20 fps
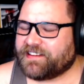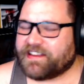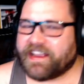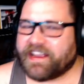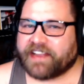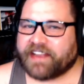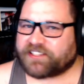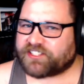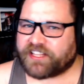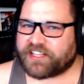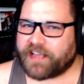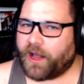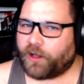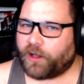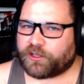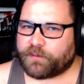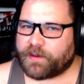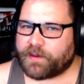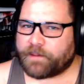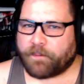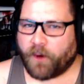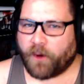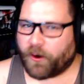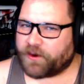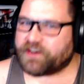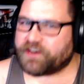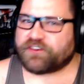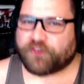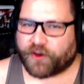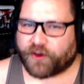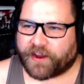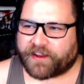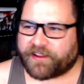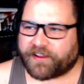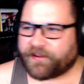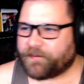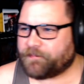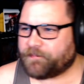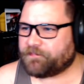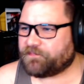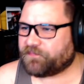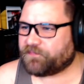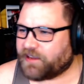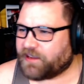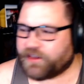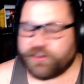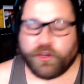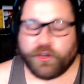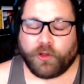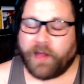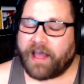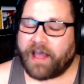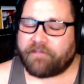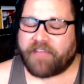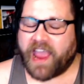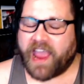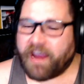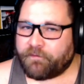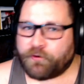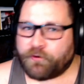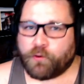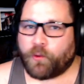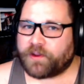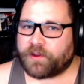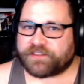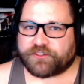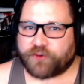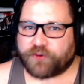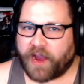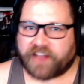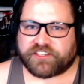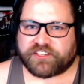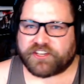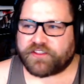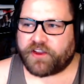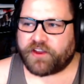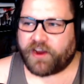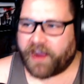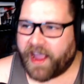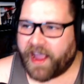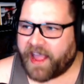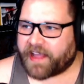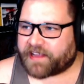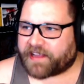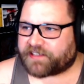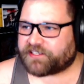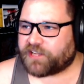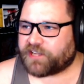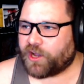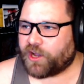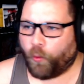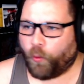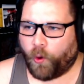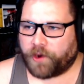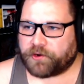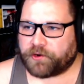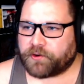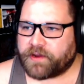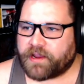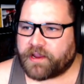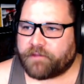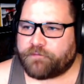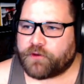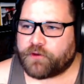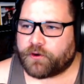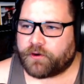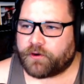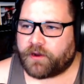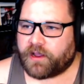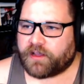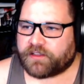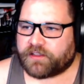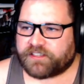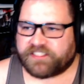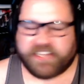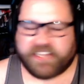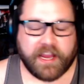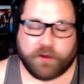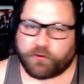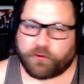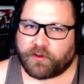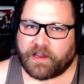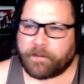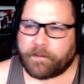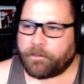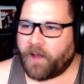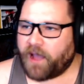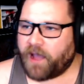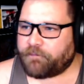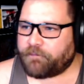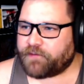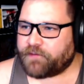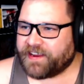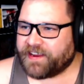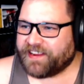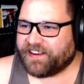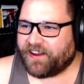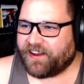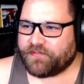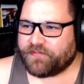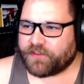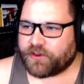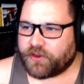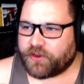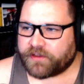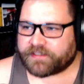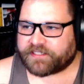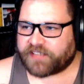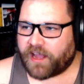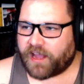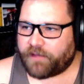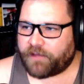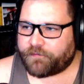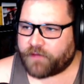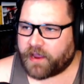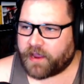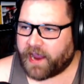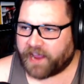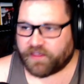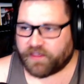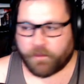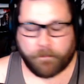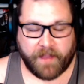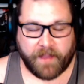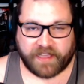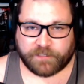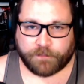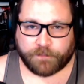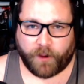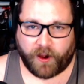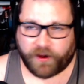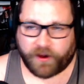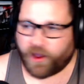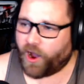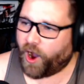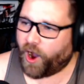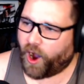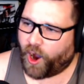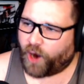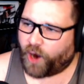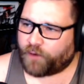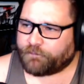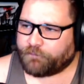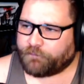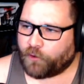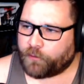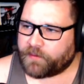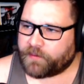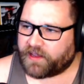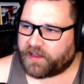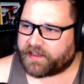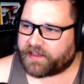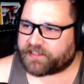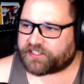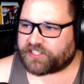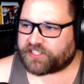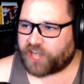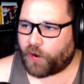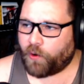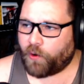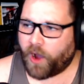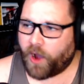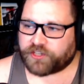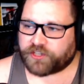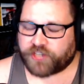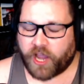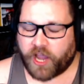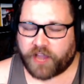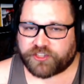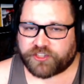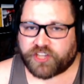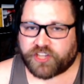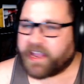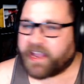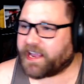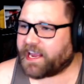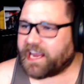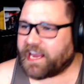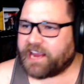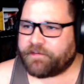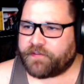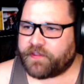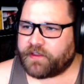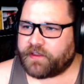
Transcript: it's the ultimate party trick. You'll have everyone scratching their heads, wondering if you're secretly puffing on the good stuff. And the best part, our formula is so hush hush, even